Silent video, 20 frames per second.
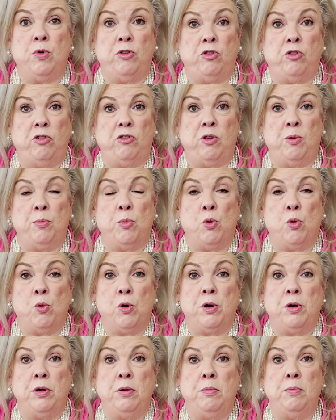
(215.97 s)
which is
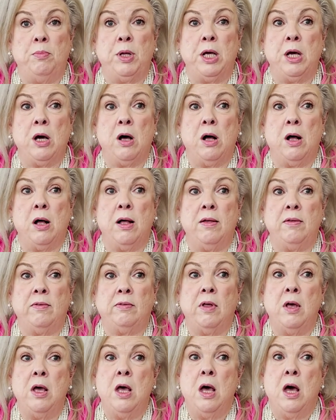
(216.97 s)
important
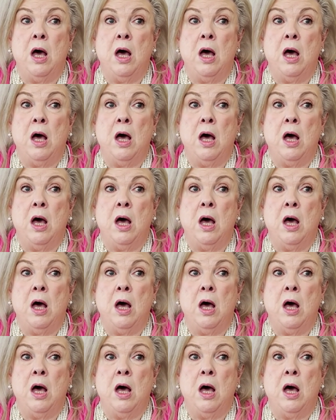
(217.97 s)
because